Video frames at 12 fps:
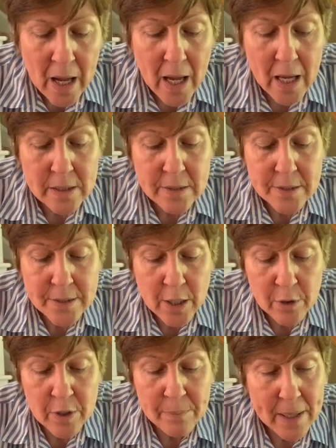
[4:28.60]
And
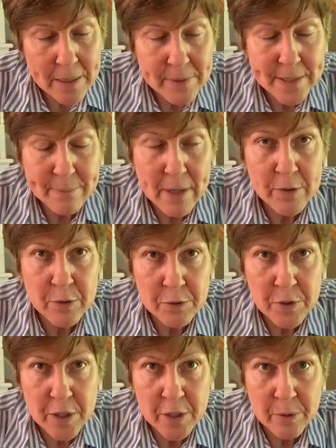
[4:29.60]
so the baby's mother
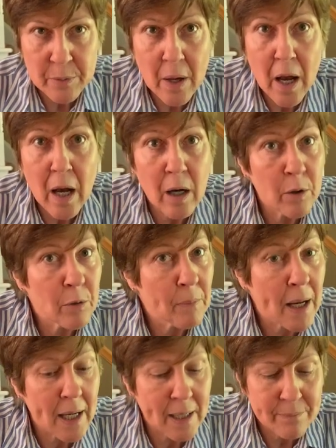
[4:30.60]
knew, oh
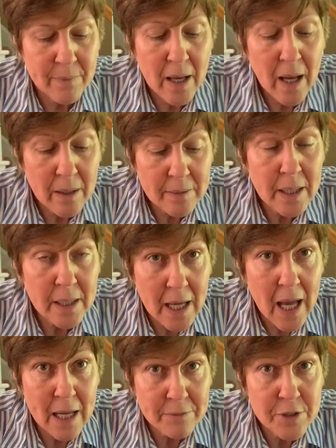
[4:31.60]
my, I'm going
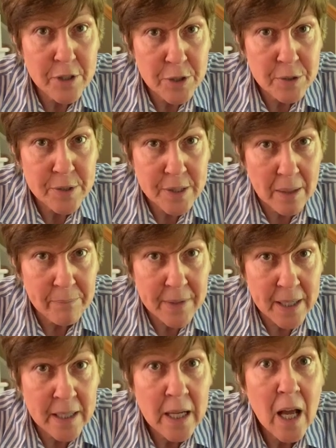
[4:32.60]
to have to do
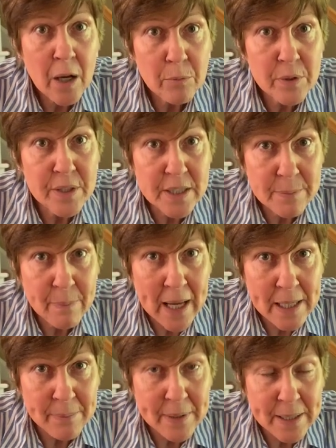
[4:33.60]
something with this
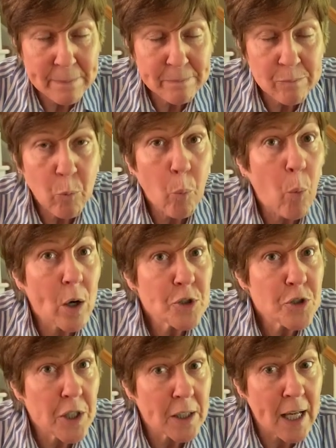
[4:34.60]
baby. What
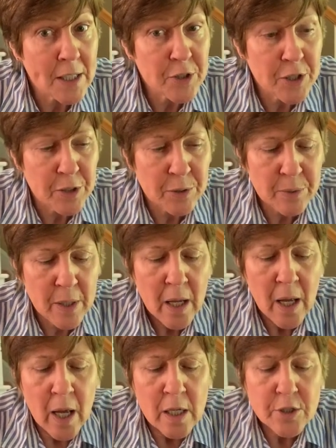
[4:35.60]
shall I do?
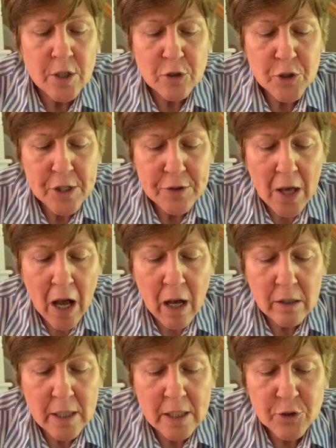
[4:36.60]
So she
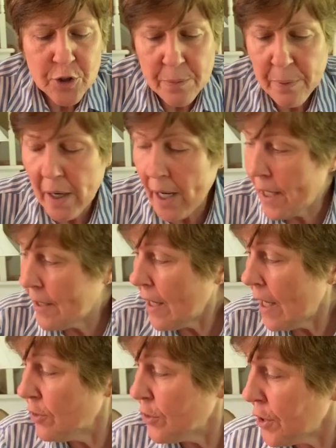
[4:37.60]
thought and she prayed
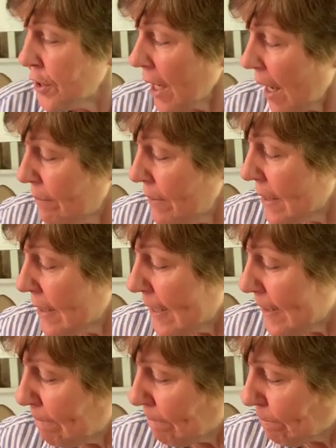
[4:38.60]
and she got
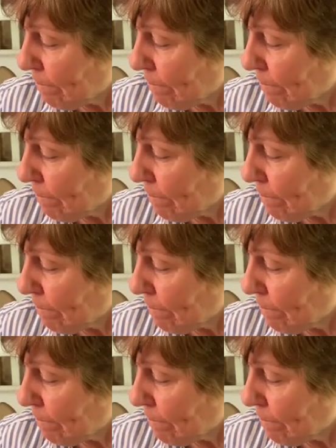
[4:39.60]
busy.